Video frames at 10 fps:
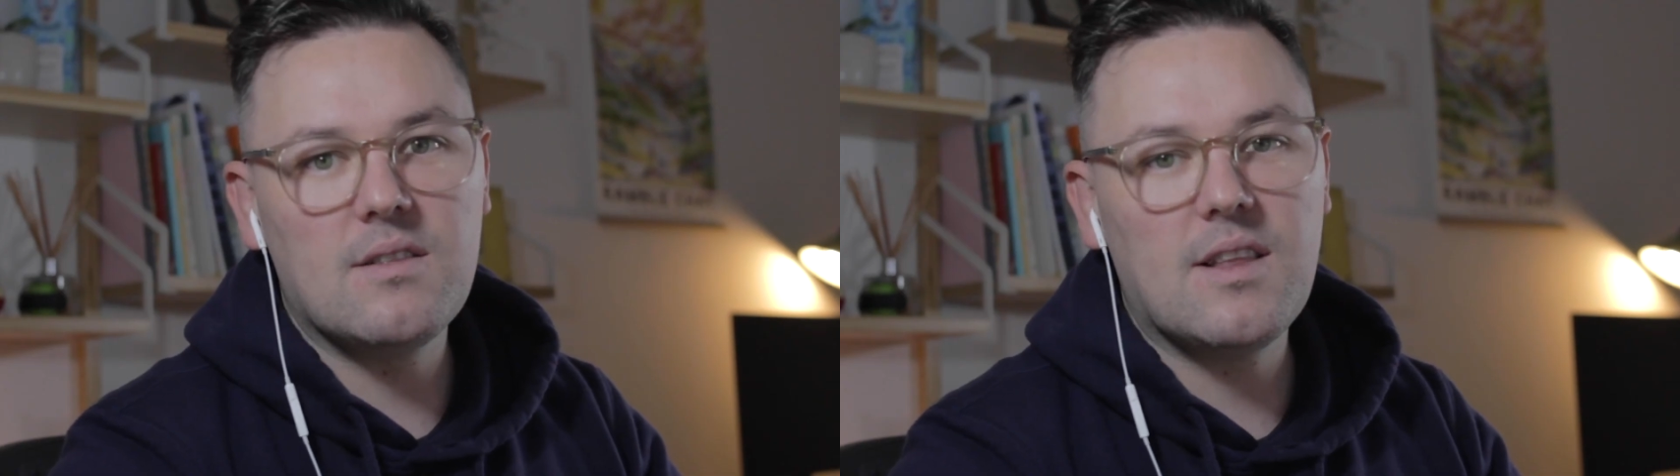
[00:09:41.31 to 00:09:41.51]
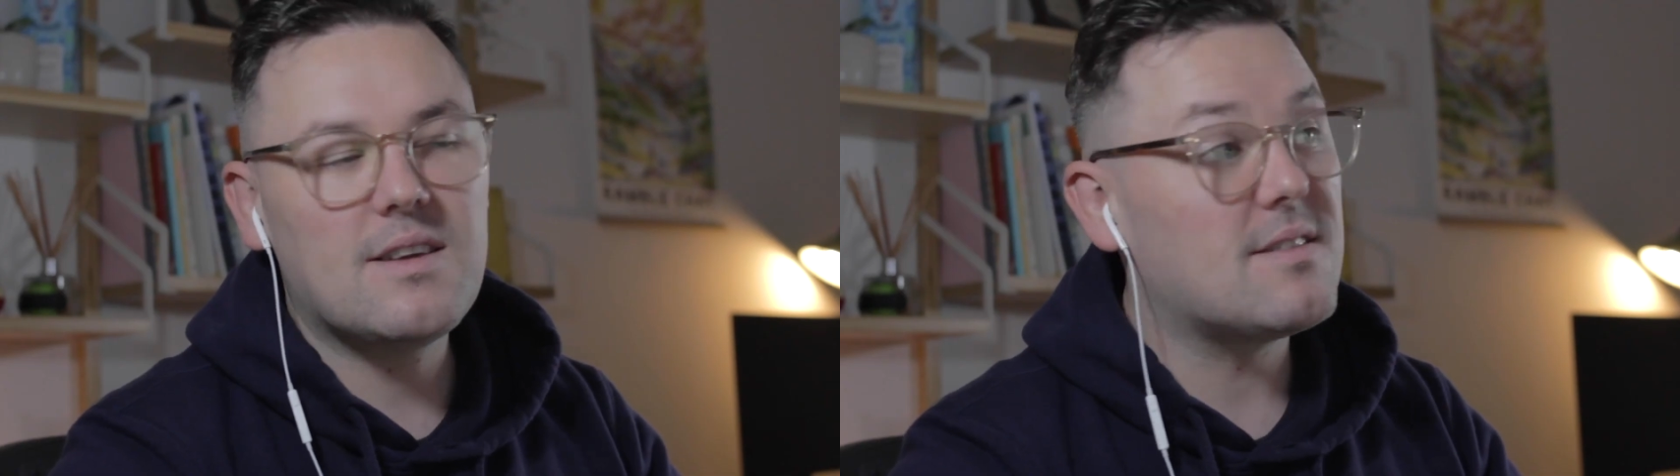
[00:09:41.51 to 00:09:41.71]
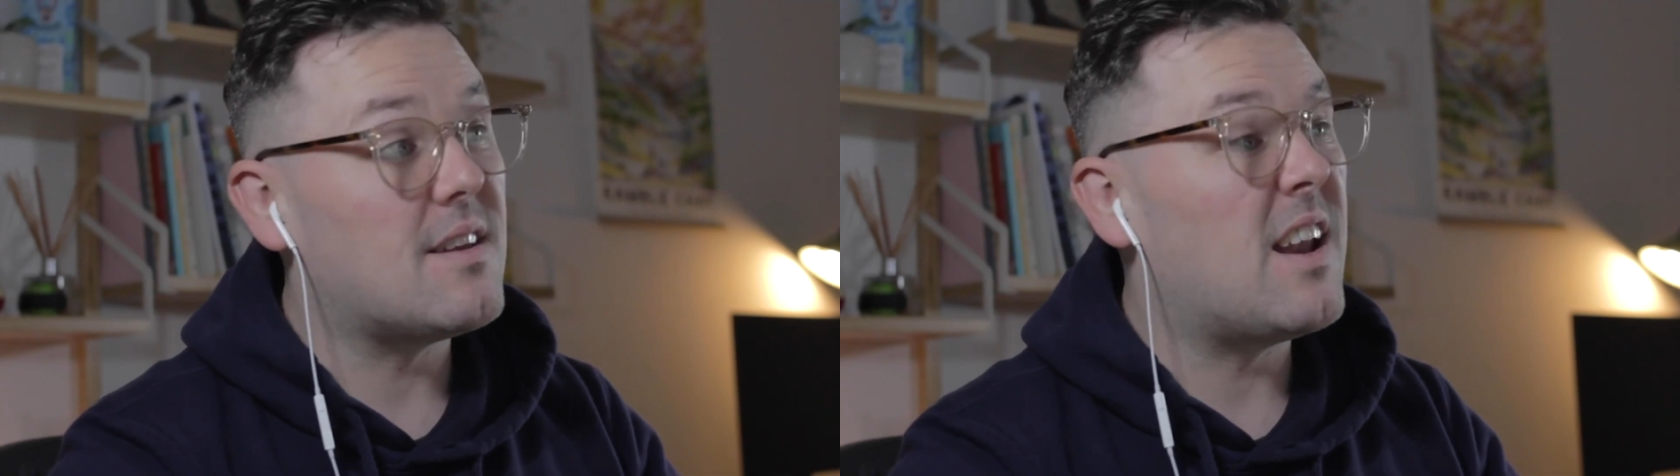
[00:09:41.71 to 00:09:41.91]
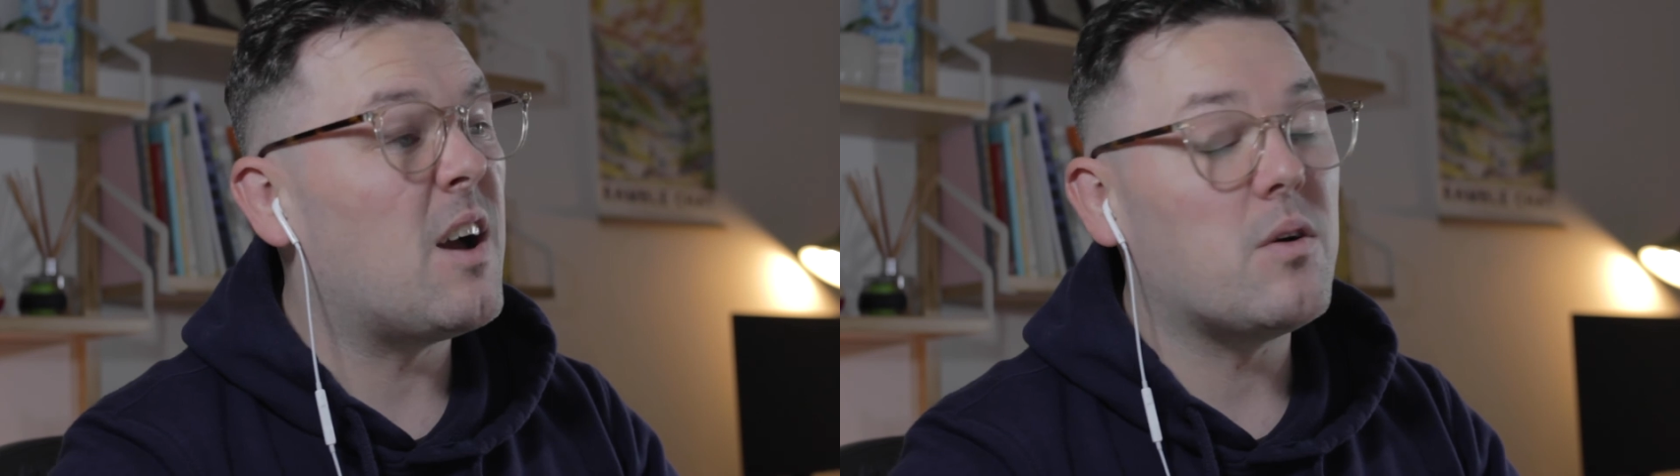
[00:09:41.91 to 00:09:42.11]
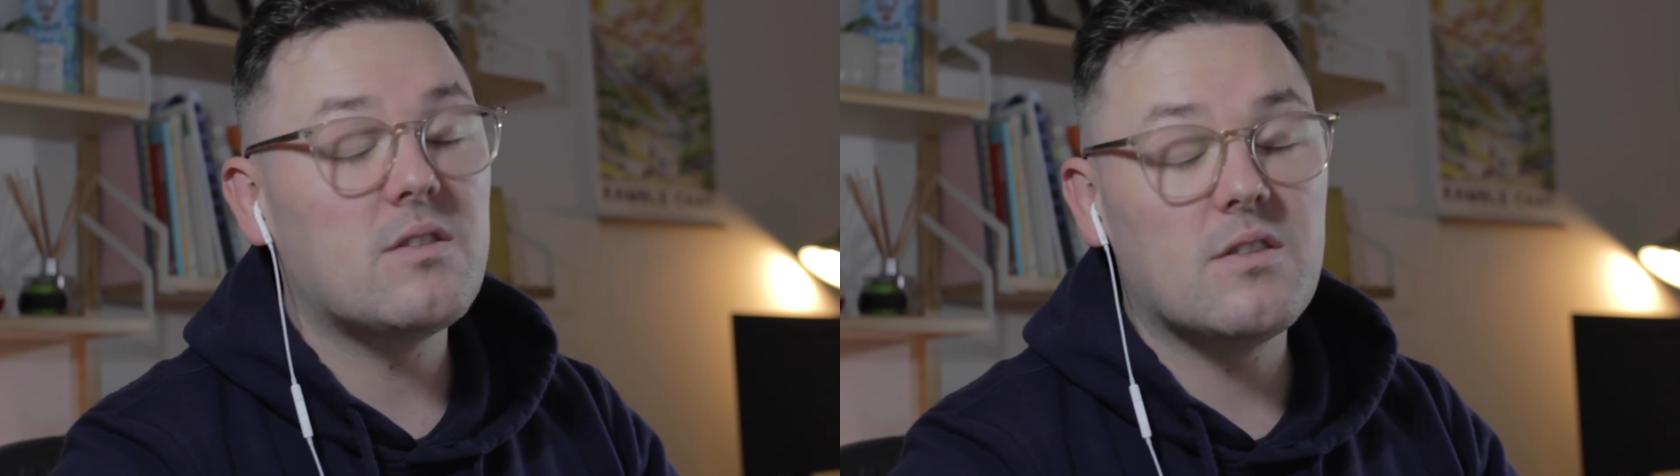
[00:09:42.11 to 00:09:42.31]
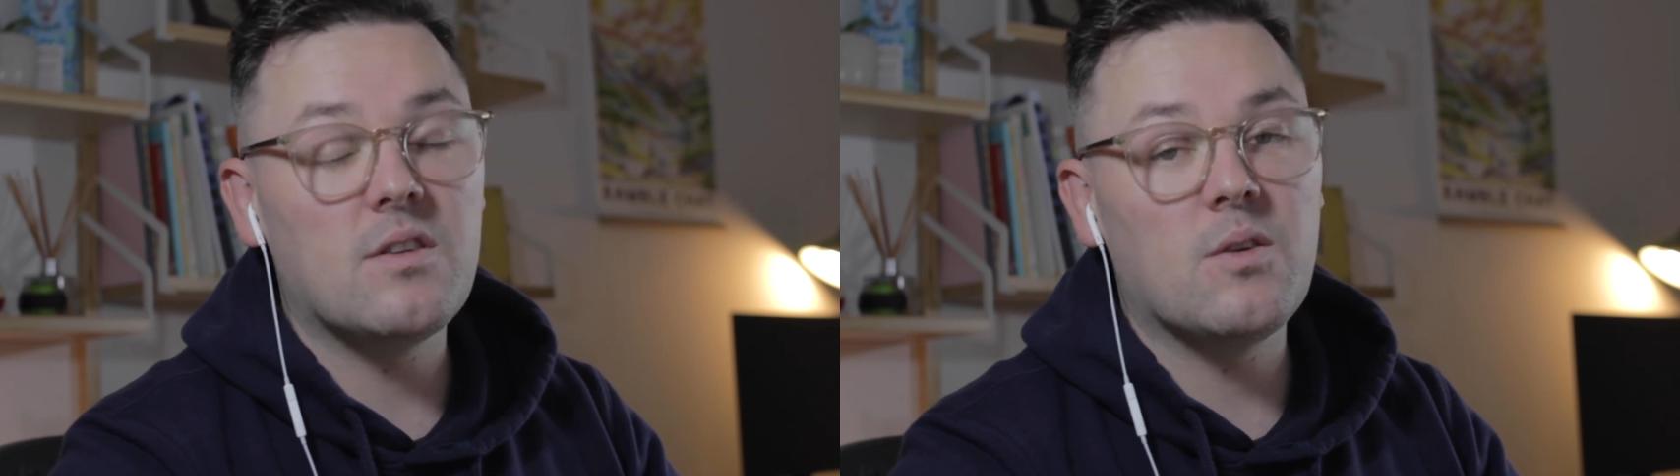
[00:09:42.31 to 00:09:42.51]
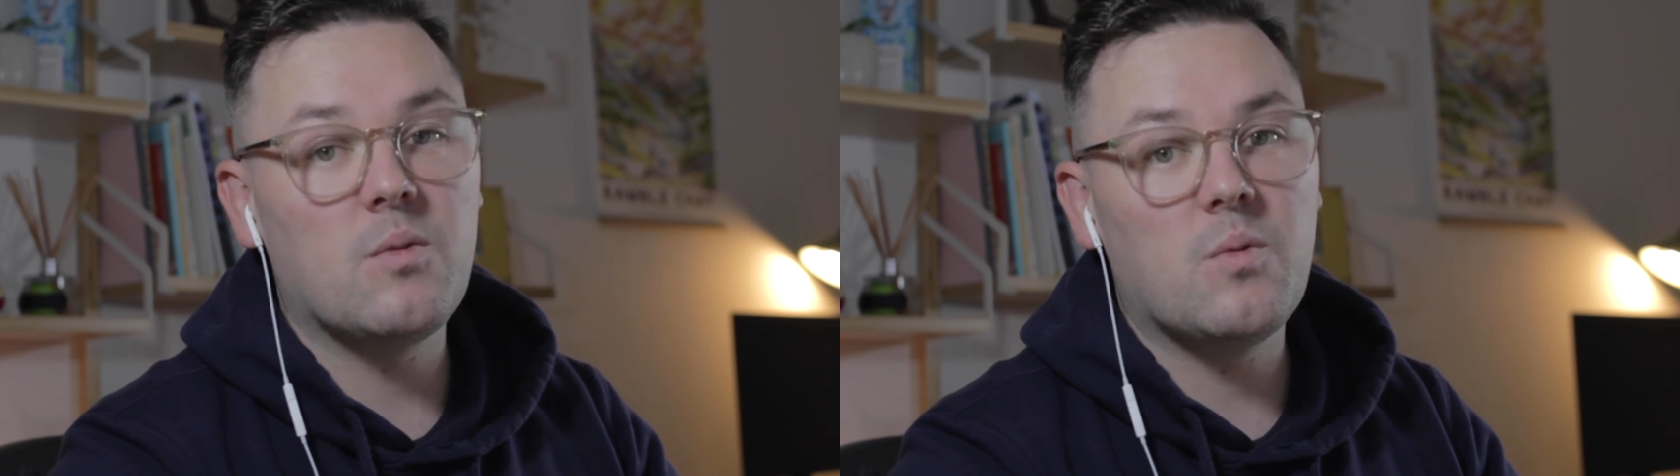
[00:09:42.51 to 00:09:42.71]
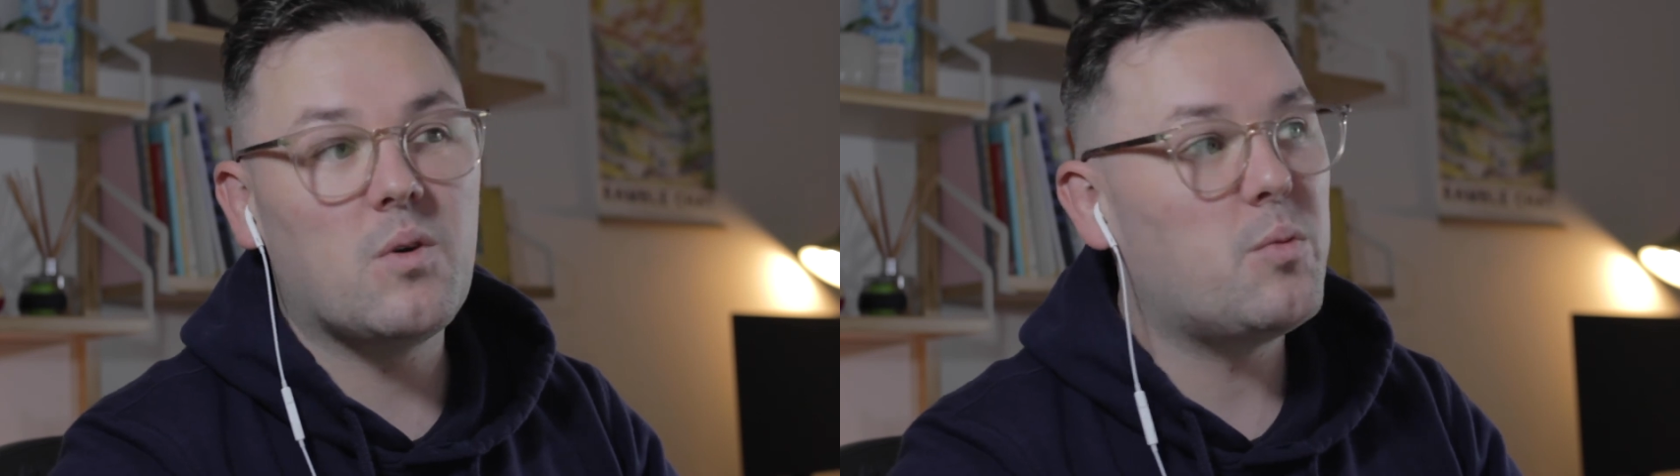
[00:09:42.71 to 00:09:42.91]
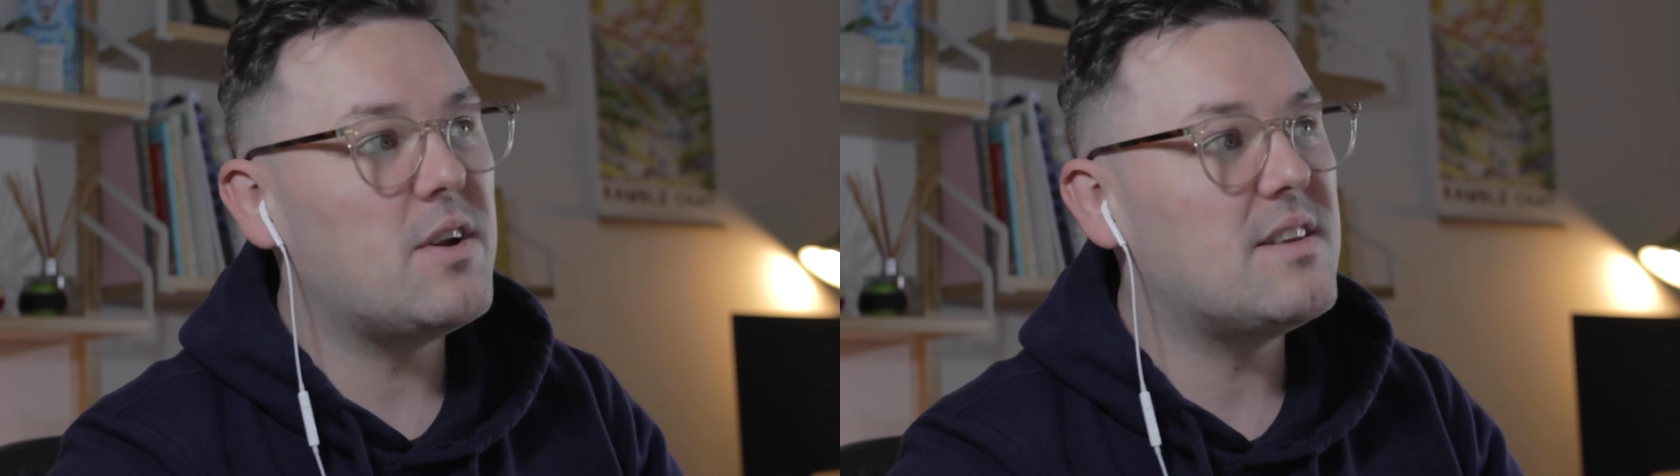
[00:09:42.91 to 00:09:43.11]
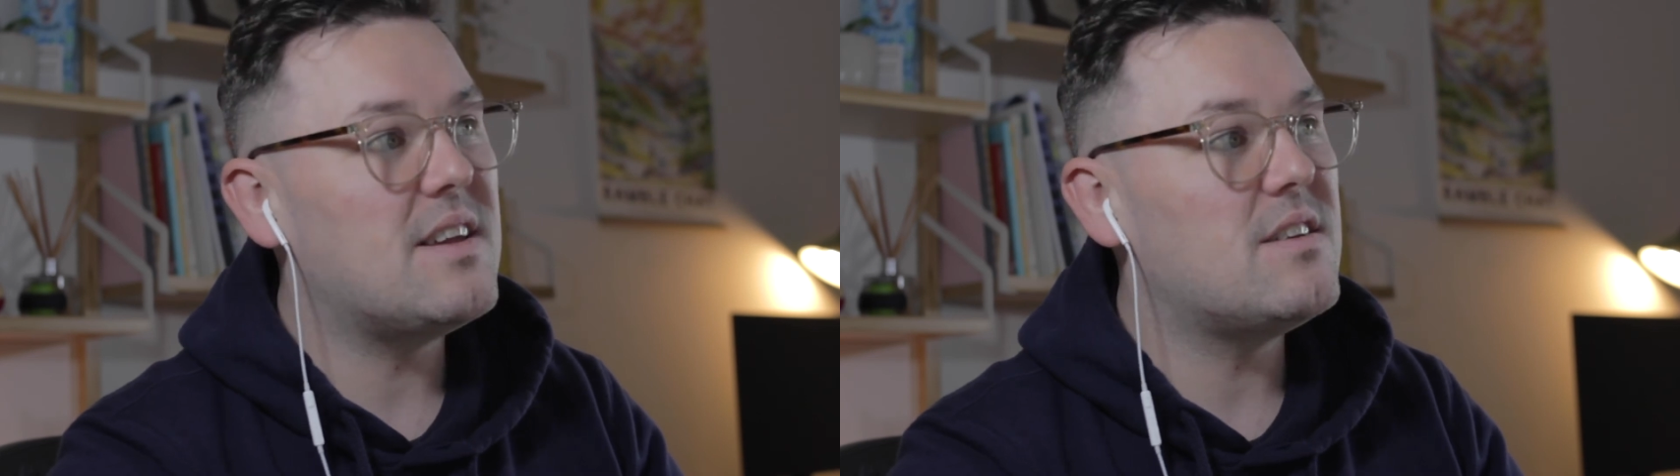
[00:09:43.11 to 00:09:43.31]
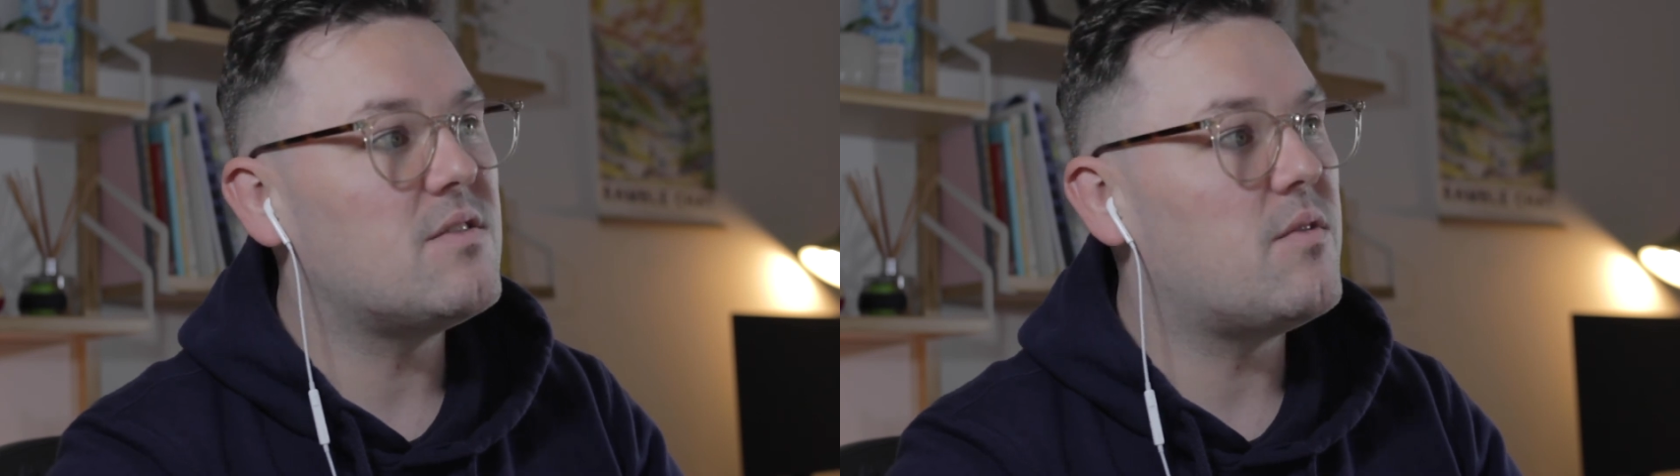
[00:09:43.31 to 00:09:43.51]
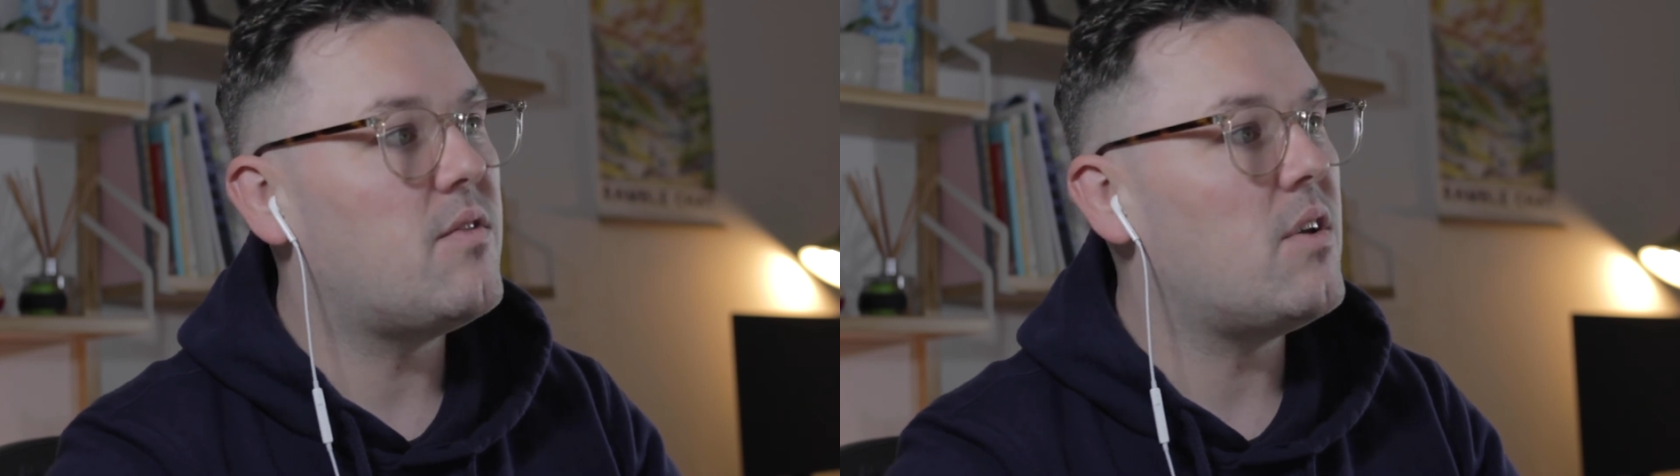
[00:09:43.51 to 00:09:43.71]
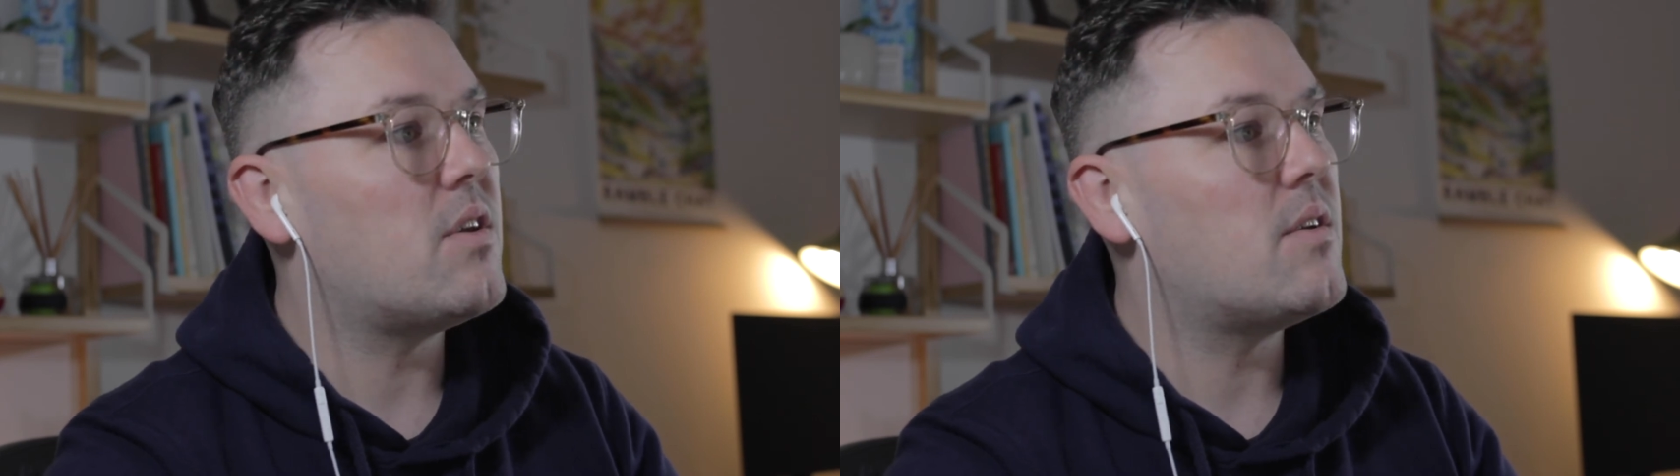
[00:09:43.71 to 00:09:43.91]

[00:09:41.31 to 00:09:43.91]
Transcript: Less than an hour to do a pretty decent font.